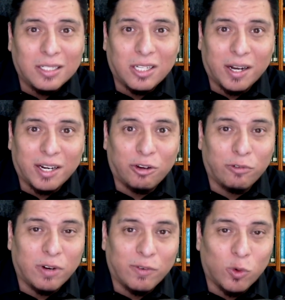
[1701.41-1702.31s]
talking to your
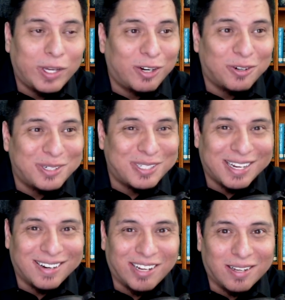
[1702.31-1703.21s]
favorite readers,
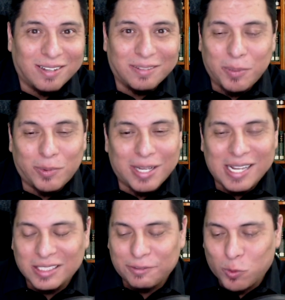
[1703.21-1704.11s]
and people
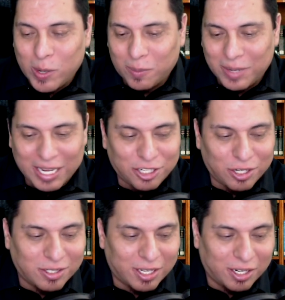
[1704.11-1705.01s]
asking for recommendations.